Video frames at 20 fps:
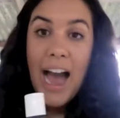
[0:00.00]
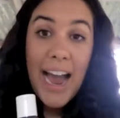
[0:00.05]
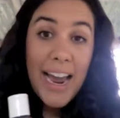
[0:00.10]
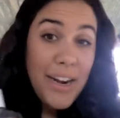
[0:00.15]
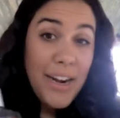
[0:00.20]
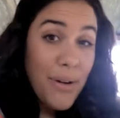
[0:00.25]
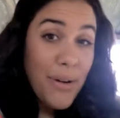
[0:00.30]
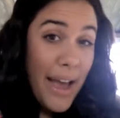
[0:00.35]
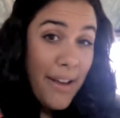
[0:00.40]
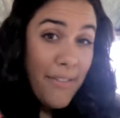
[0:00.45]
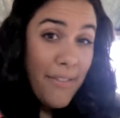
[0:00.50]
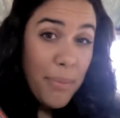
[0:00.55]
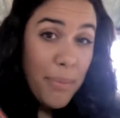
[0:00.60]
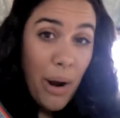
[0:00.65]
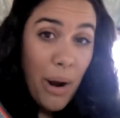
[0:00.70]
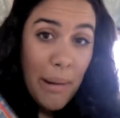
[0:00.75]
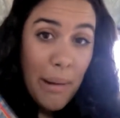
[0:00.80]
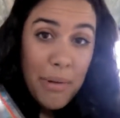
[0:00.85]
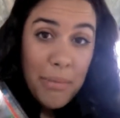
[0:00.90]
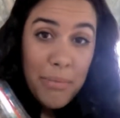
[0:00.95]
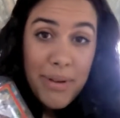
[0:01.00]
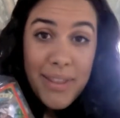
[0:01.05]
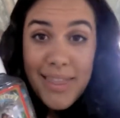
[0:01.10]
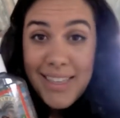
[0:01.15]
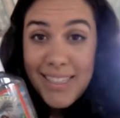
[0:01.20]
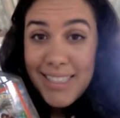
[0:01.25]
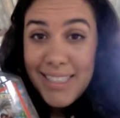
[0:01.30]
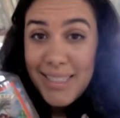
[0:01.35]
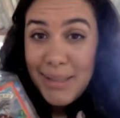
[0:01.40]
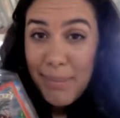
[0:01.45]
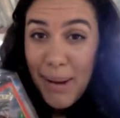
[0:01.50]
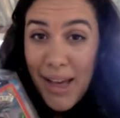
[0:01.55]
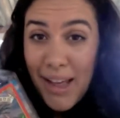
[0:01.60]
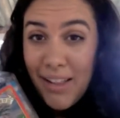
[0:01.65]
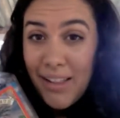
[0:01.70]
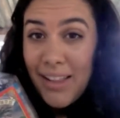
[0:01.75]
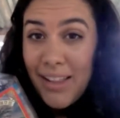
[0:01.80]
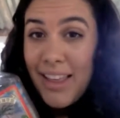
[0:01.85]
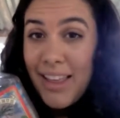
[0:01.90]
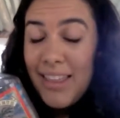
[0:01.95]
I don't have a problem with the
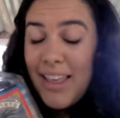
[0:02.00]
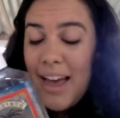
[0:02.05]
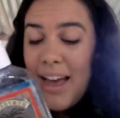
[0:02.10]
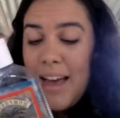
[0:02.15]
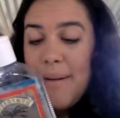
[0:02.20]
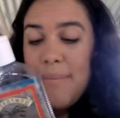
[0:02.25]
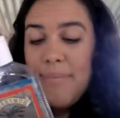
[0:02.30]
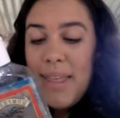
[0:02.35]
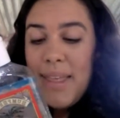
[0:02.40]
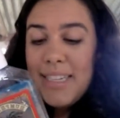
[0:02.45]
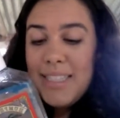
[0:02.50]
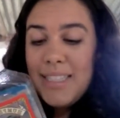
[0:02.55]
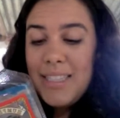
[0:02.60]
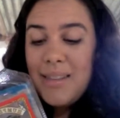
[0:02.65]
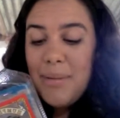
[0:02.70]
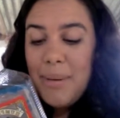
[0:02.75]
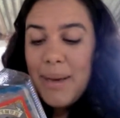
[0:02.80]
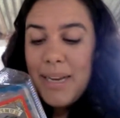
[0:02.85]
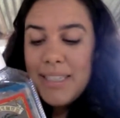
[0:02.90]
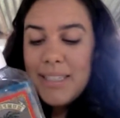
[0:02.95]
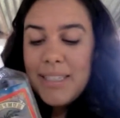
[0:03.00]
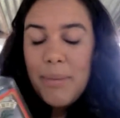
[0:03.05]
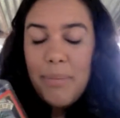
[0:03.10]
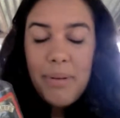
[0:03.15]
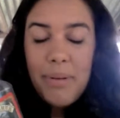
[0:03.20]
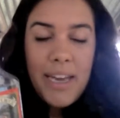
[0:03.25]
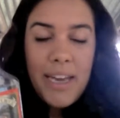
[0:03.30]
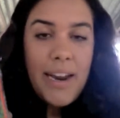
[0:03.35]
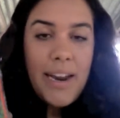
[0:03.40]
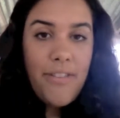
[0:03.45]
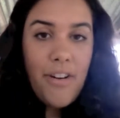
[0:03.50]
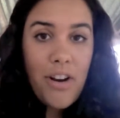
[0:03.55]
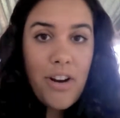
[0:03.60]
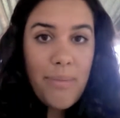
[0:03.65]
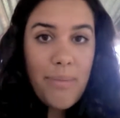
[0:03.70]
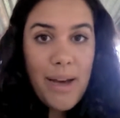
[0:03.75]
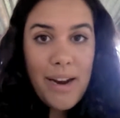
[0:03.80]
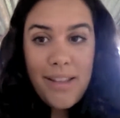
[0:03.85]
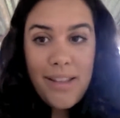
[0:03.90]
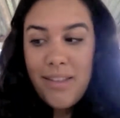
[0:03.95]
smell. That's the biggest complaint I've heard
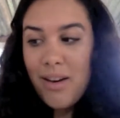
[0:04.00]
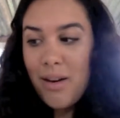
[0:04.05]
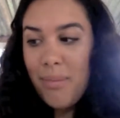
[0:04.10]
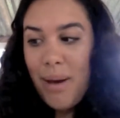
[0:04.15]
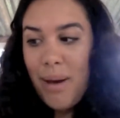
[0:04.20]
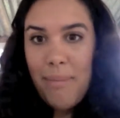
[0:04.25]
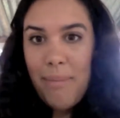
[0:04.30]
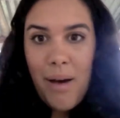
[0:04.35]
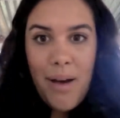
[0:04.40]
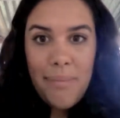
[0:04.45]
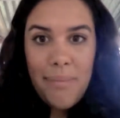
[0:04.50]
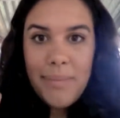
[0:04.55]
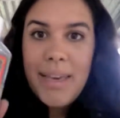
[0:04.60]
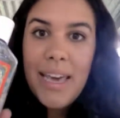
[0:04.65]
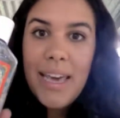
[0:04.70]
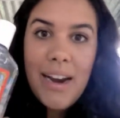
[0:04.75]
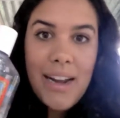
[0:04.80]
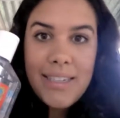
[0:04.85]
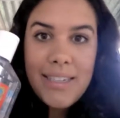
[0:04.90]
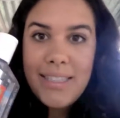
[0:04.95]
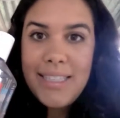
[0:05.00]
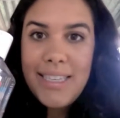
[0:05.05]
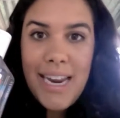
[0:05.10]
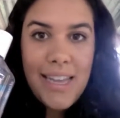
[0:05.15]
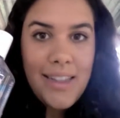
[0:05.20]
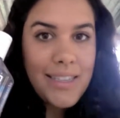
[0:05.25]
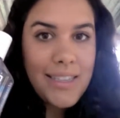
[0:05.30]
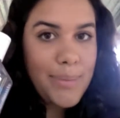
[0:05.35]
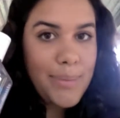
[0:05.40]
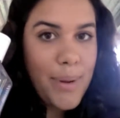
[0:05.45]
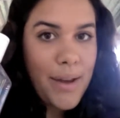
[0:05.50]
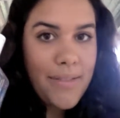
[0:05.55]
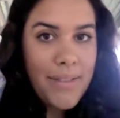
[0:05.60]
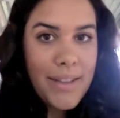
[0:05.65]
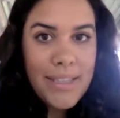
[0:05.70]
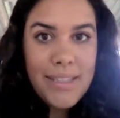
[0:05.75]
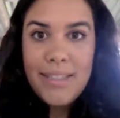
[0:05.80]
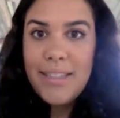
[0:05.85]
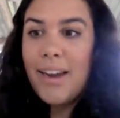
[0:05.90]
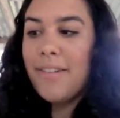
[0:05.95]
about it, though. My mom cannot stand the smell of
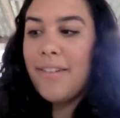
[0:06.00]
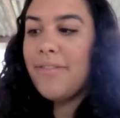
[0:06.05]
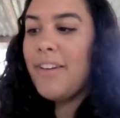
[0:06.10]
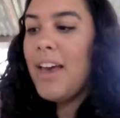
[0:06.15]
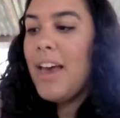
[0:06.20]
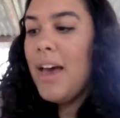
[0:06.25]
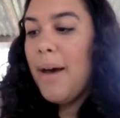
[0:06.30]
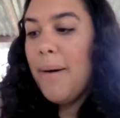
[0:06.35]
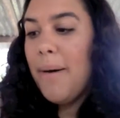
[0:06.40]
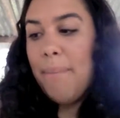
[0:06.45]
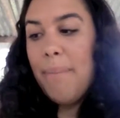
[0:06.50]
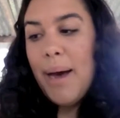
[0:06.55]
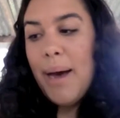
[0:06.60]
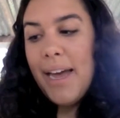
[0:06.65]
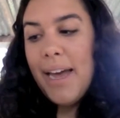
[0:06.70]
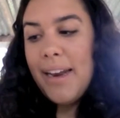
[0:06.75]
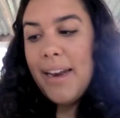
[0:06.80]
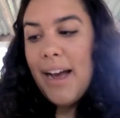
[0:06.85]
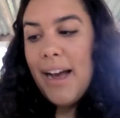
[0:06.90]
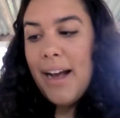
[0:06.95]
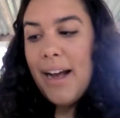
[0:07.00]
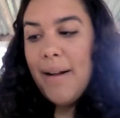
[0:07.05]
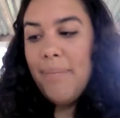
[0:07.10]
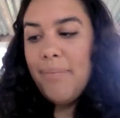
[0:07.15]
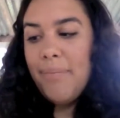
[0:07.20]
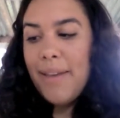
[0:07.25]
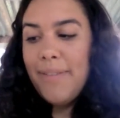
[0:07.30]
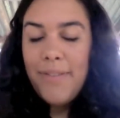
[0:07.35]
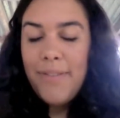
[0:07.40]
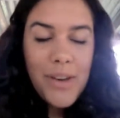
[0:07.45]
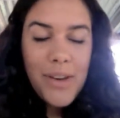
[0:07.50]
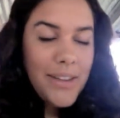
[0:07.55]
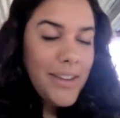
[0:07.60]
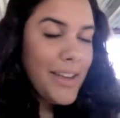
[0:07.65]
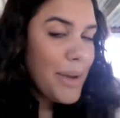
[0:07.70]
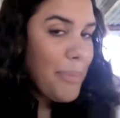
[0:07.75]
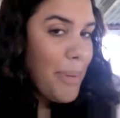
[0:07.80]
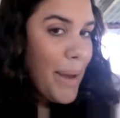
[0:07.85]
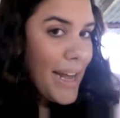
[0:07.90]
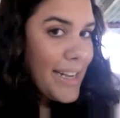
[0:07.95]
this stuff. But if you can
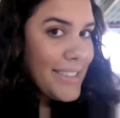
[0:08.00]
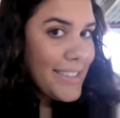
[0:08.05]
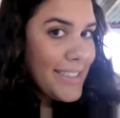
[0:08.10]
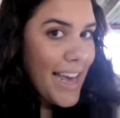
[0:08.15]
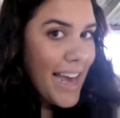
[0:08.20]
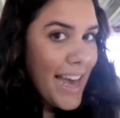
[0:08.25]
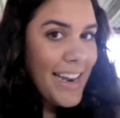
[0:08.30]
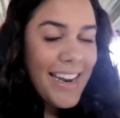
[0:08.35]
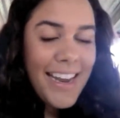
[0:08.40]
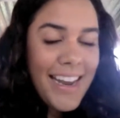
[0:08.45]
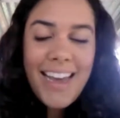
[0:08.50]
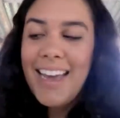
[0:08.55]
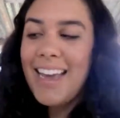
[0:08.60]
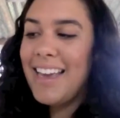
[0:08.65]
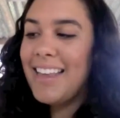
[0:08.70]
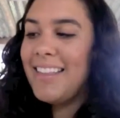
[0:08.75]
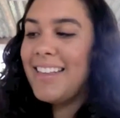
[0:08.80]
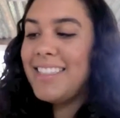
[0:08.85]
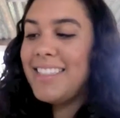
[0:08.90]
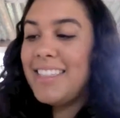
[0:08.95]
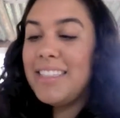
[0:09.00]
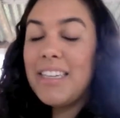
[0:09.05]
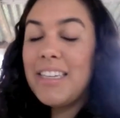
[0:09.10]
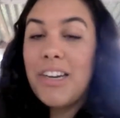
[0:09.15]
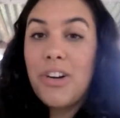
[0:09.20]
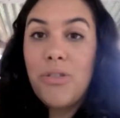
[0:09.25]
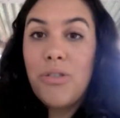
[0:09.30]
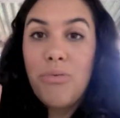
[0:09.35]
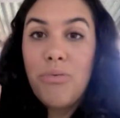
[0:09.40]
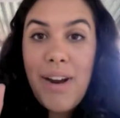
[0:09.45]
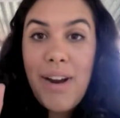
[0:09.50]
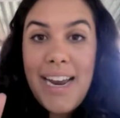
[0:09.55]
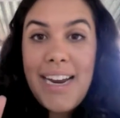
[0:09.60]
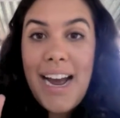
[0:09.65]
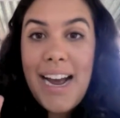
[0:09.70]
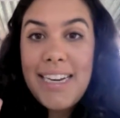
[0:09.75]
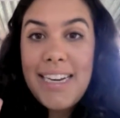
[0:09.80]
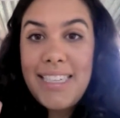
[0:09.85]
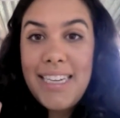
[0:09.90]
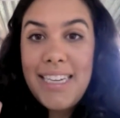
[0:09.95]
look past that, this is a great
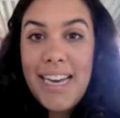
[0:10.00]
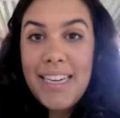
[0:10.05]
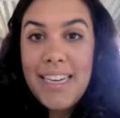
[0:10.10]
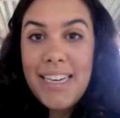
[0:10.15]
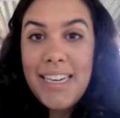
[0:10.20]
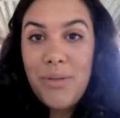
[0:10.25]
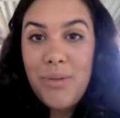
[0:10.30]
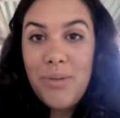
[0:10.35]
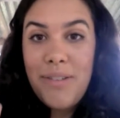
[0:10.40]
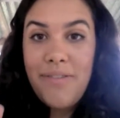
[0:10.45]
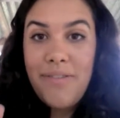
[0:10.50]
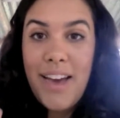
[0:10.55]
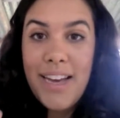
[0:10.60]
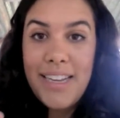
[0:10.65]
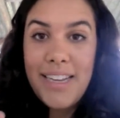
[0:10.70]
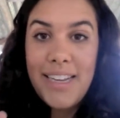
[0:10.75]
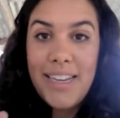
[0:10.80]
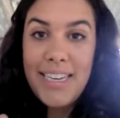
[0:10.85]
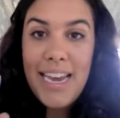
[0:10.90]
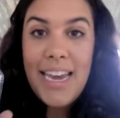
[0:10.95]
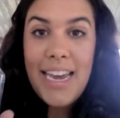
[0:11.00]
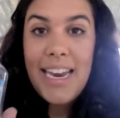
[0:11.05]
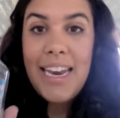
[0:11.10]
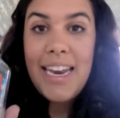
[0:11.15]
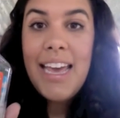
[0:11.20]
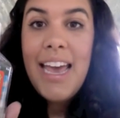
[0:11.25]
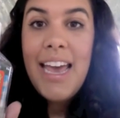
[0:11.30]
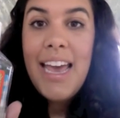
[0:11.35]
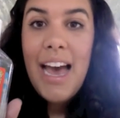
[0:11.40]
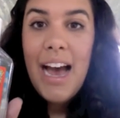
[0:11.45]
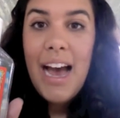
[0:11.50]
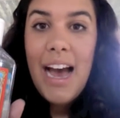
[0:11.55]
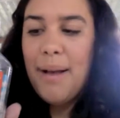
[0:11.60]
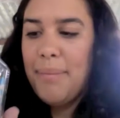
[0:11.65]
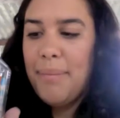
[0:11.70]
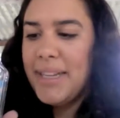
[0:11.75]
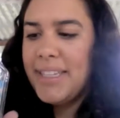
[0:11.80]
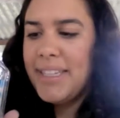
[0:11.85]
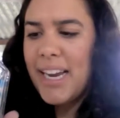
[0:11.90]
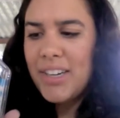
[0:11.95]
idea to invest in.
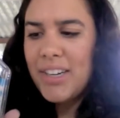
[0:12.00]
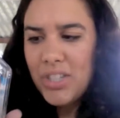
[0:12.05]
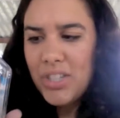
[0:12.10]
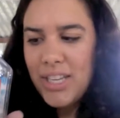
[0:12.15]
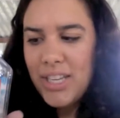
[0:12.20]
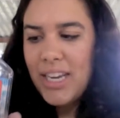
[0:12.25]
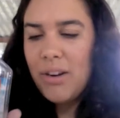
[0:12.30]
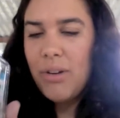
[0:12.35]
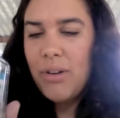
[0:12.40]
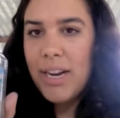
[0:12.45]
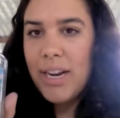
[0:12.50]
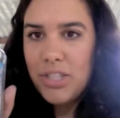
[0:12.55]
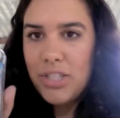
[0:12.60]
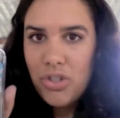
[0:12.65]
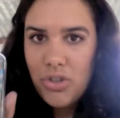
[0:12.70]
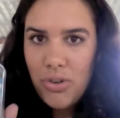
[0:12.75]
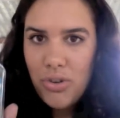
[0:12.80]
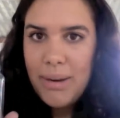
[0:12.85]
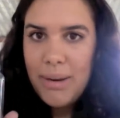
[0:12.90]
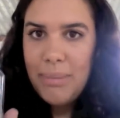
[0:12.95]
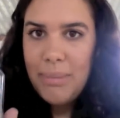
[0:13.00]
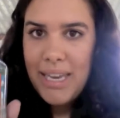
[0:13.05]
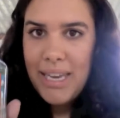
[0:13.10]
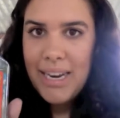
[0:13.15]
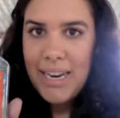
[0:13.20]
It's actually extremely